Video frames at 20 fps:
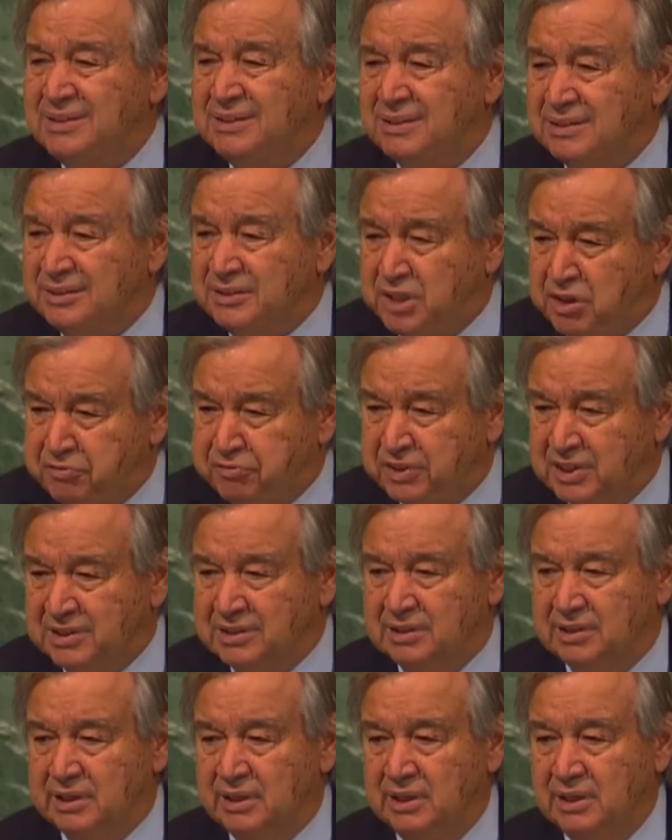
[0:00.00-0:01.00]
handled
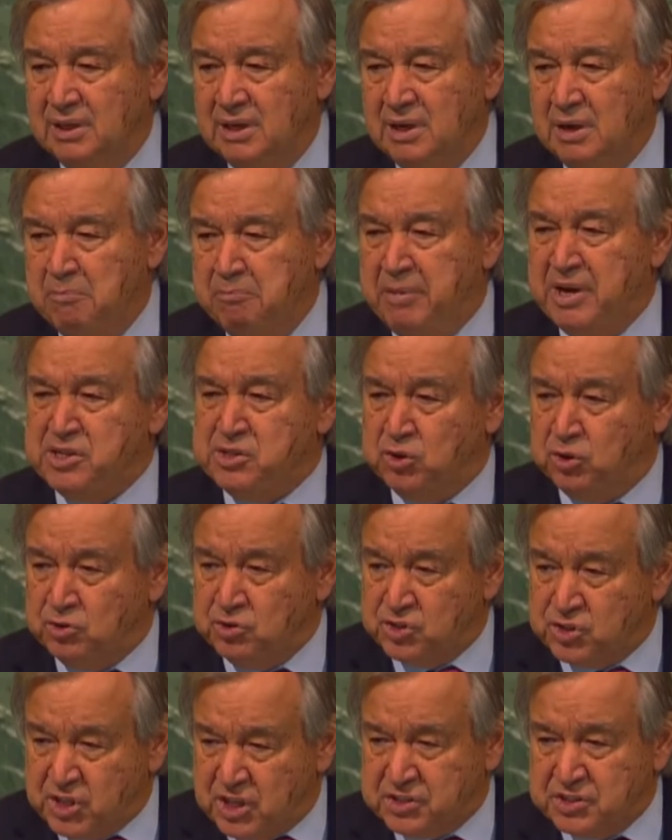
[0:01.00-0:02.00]
differently, based
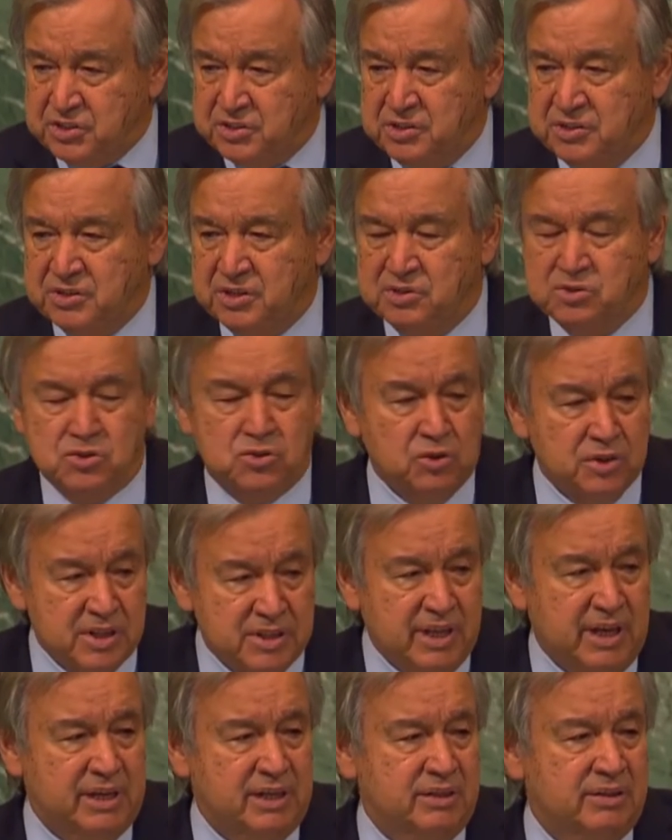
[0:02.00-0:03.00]
on justice and
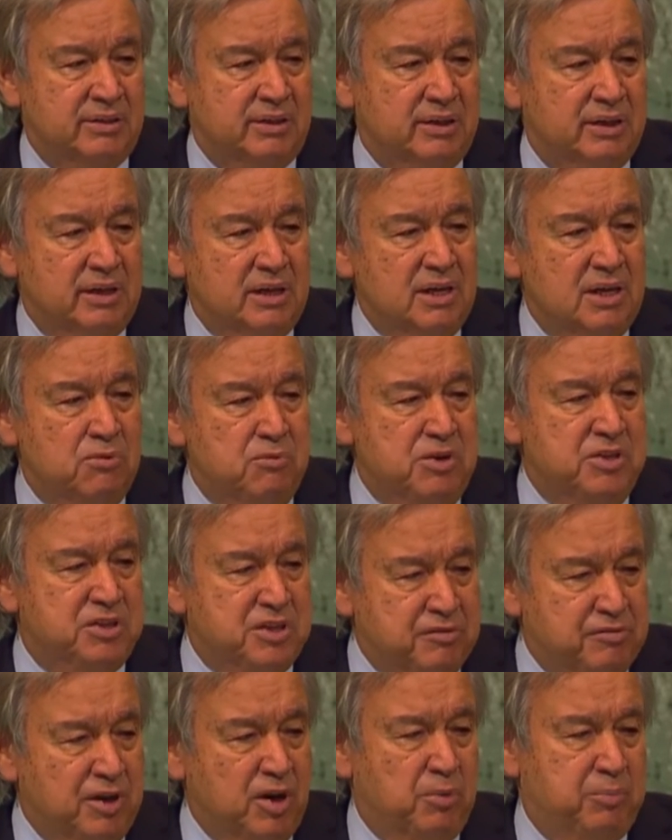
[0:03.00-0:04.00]
solidarity with
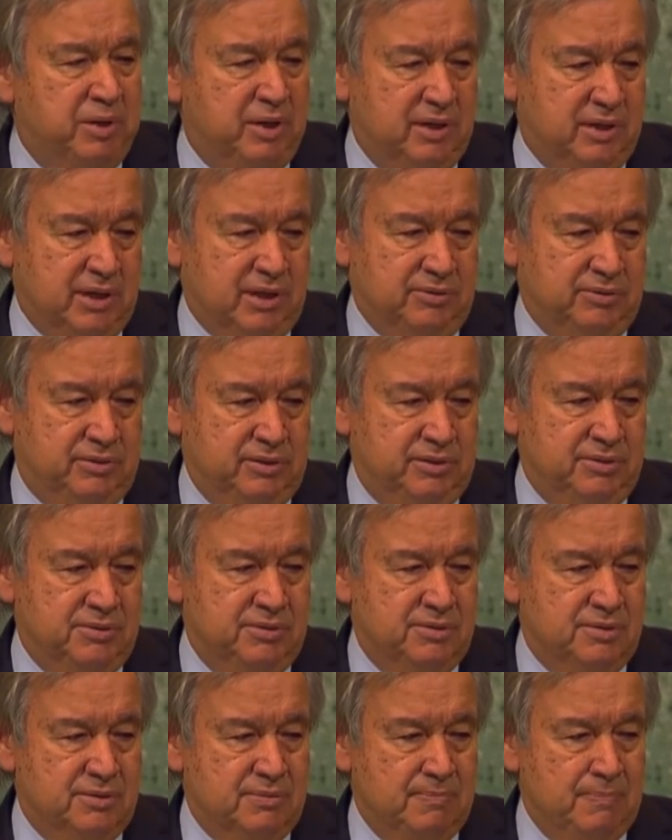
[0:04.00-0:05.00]
developing
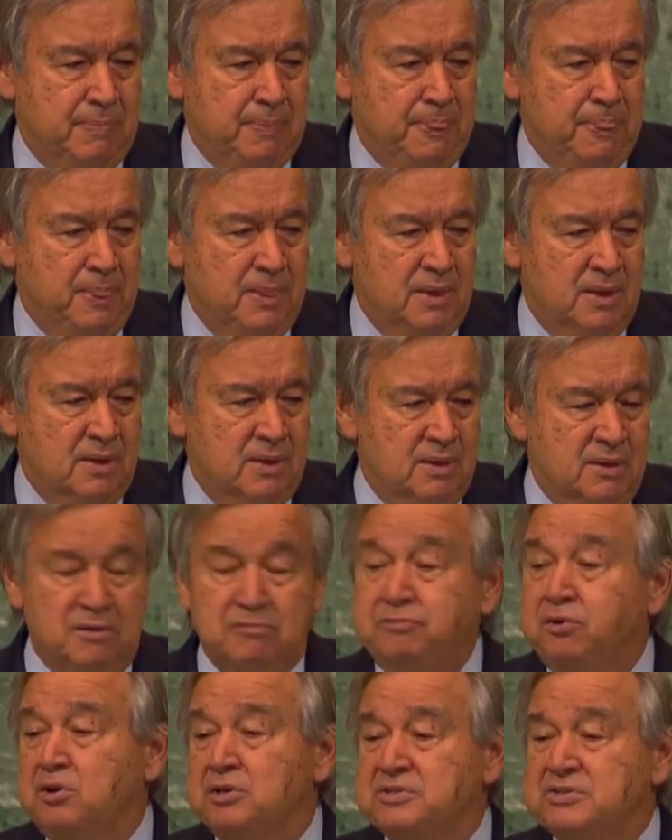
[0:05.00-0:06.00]
countries.
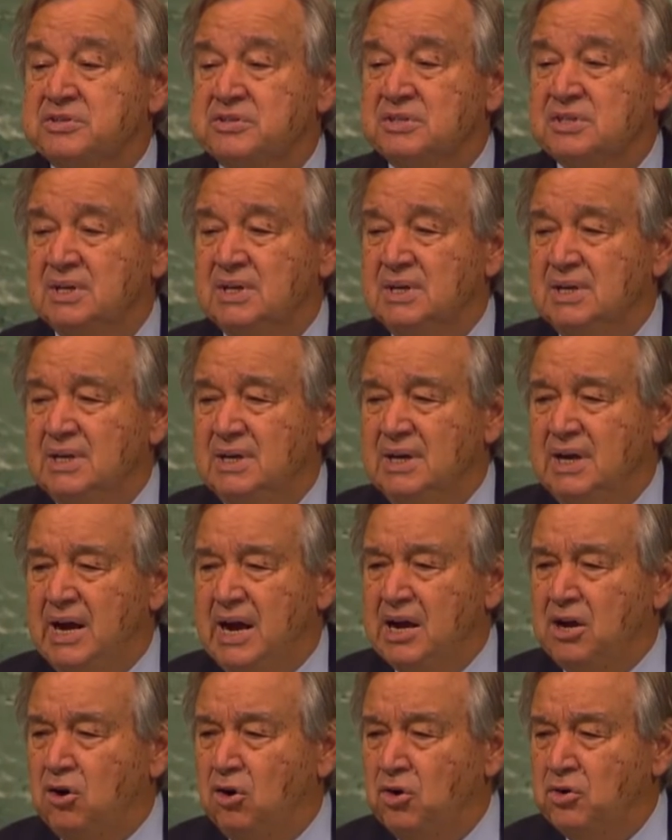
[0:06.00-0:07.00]
Fourth,
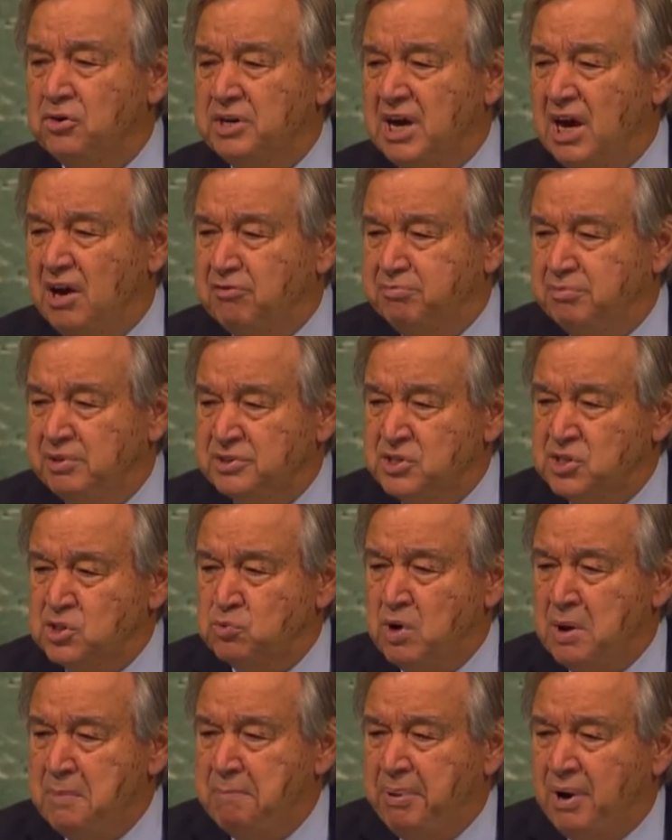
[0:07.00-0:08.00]
I call on governments
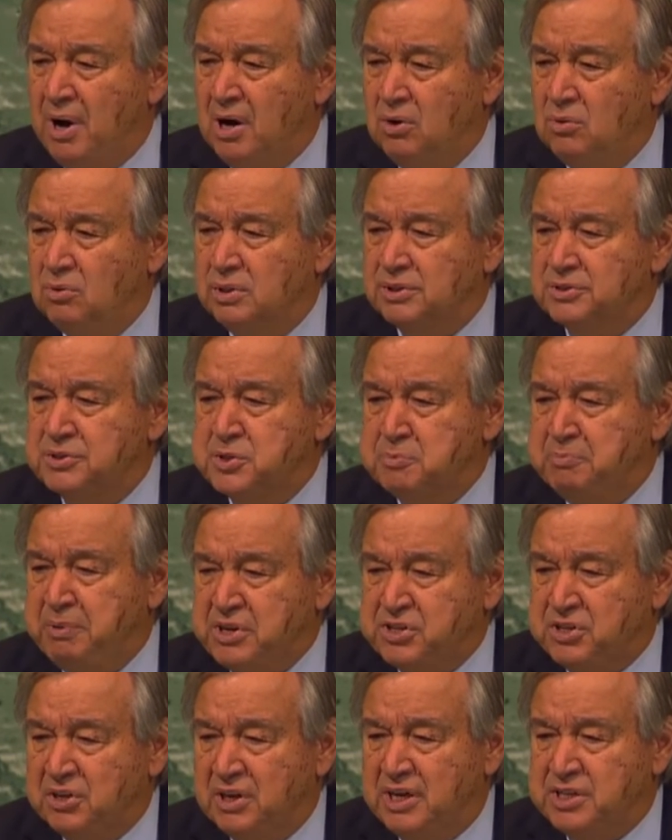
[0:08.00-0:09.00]
to empower
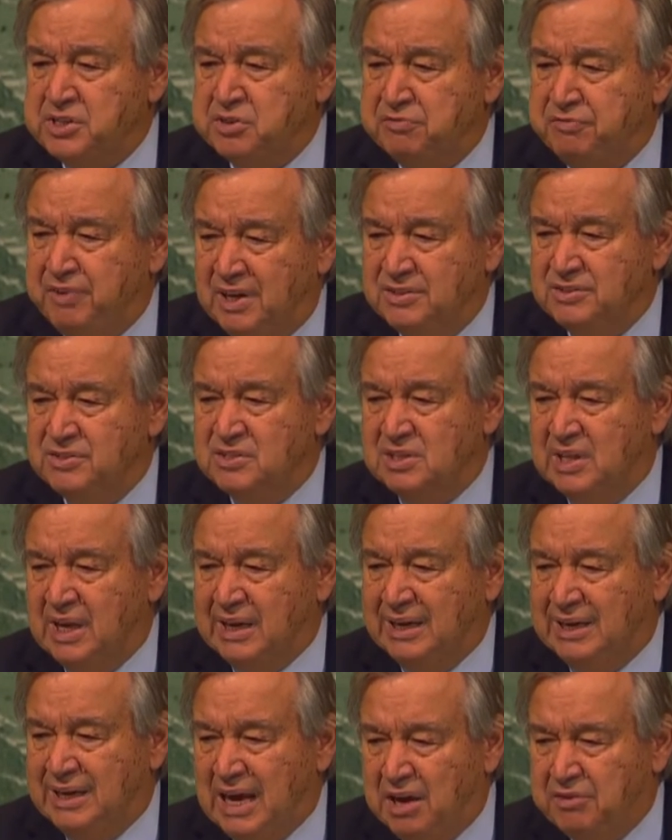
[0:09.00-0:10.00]
specialized funds
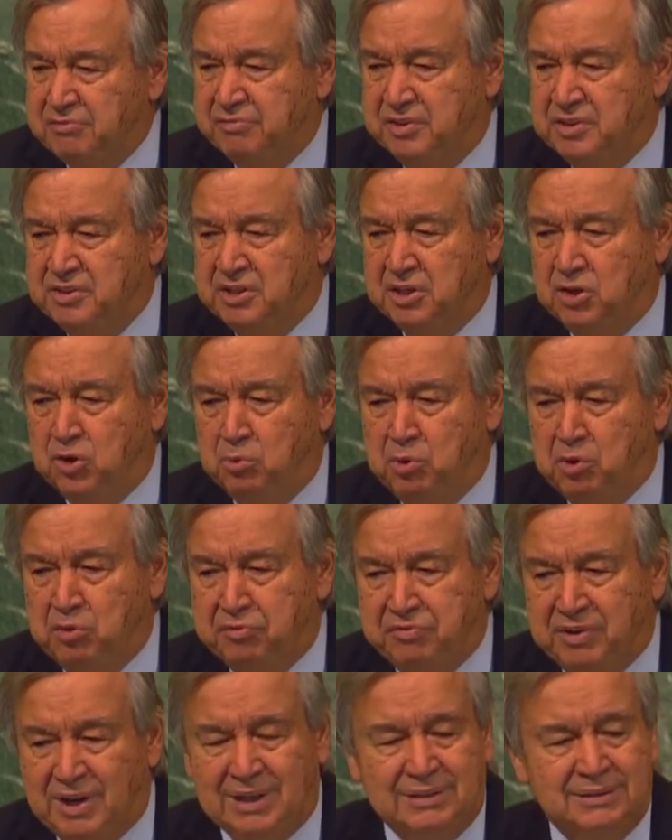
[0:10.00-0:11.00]
like Gavi, the Global
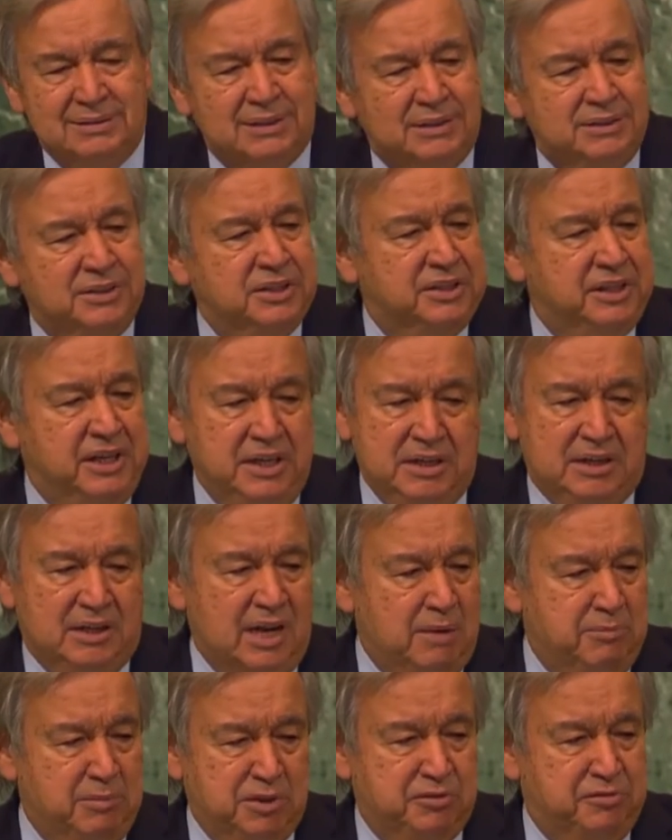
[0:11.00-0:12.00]
Fund, and the Green
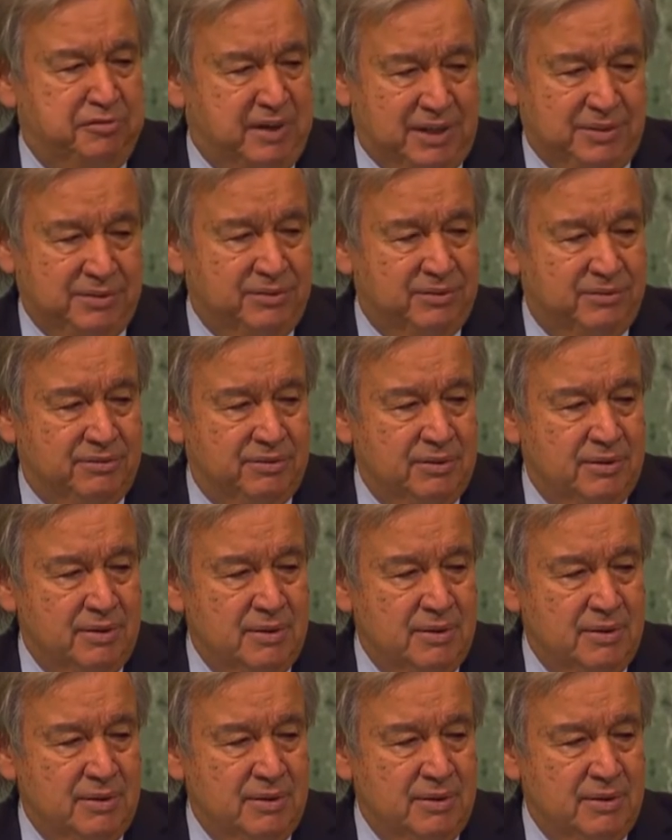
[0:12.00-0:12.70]
Climate Fund.